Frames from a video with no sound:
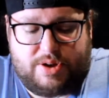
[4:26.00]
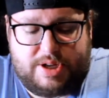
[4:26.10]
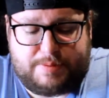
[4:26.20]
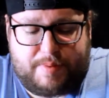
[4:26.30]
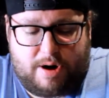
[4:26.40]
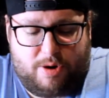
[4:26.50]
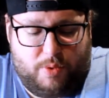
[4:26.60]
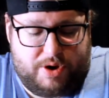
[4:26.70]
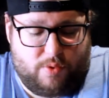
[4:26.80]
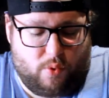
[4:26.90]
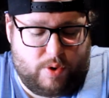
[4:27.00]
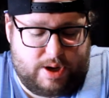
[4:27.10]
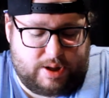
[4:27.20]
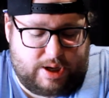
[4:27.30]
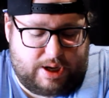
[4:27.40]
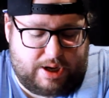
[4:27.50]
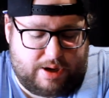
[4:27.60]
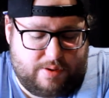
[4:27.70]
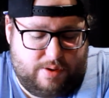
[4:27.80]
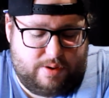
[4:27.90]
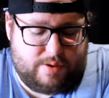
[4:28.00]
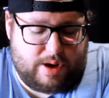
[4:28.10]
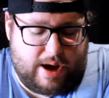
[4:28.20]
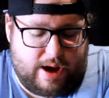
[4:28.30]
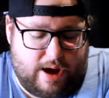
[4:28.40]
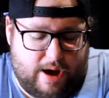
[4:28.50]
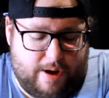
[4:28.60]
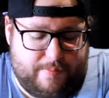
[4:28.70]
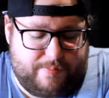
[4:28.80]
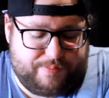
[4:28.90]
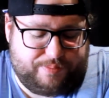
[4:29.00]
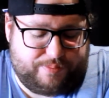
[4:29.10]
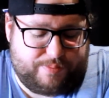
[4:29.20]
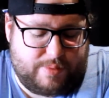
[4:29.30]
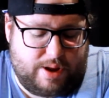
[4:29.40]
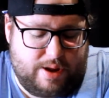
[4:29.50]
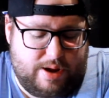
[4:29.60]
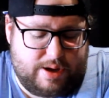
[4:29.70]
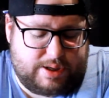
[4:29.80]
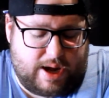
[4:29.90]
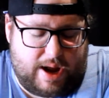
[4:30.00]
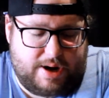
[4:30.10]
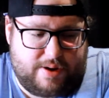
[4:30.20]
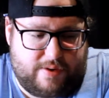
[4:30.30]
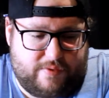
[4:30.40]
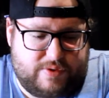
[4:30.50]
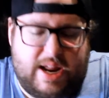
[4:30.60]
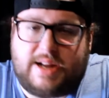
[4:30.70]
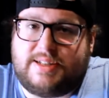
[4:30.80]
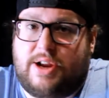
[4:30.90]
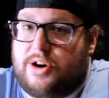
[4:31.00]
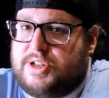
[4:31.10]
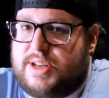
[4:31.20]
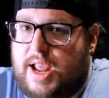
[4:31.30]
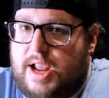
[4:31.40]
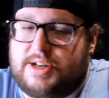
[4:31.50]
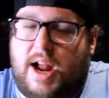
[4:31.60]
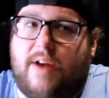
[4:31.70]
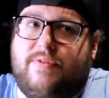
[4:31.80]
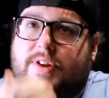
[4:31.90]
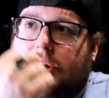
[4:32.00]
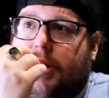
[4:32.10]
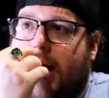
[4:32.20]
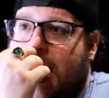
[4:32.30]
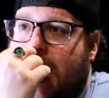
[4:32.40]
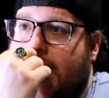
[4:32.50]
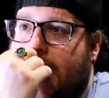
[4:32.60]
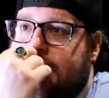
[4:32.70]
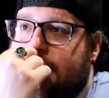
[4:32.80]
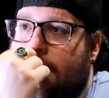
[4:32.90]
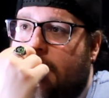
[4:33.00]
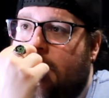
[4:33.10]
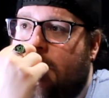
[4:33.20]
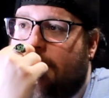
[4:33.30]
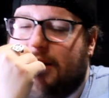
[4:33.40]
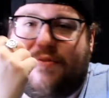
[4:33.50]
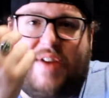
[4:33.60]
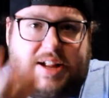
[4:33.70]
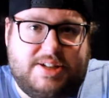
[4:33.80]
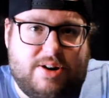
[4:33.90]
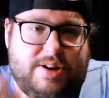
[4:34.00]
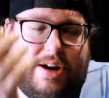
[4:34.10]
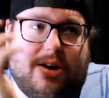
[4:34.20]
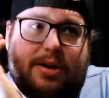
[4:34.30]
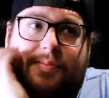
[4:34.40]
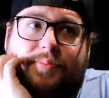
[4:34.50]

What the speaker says: this beer would really kind of take center stage, I feel, at like a fancier dinner.